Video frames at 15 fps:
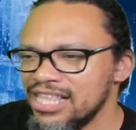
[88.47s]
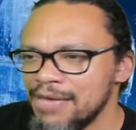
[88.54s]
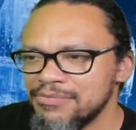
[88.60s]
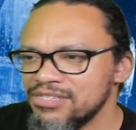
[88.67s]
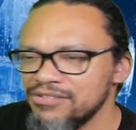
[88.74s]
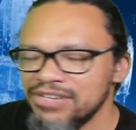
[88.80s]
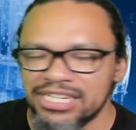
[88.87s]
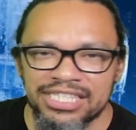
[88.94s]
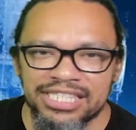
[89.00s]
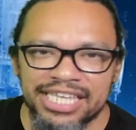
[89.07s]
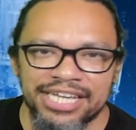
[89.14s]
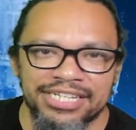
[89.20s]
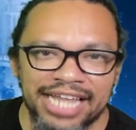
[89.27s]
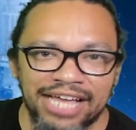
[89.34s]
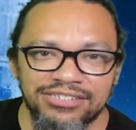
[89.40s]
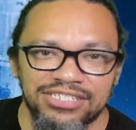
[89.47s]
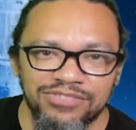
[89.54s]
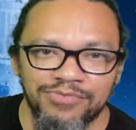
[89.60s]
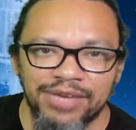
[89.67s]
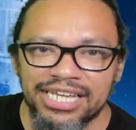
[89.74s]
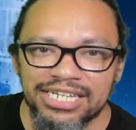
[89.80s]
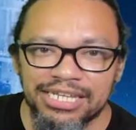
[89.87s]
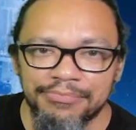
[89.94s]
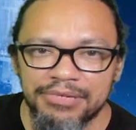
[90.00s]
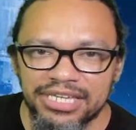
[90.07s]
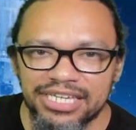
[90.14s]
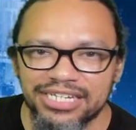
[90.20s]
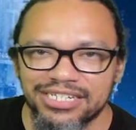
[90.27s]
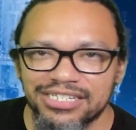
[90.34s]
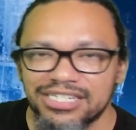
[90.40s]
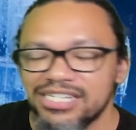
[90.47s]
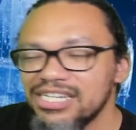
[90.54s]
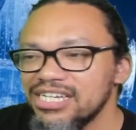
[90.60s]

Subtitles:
episode ending there. Now she's waking up here.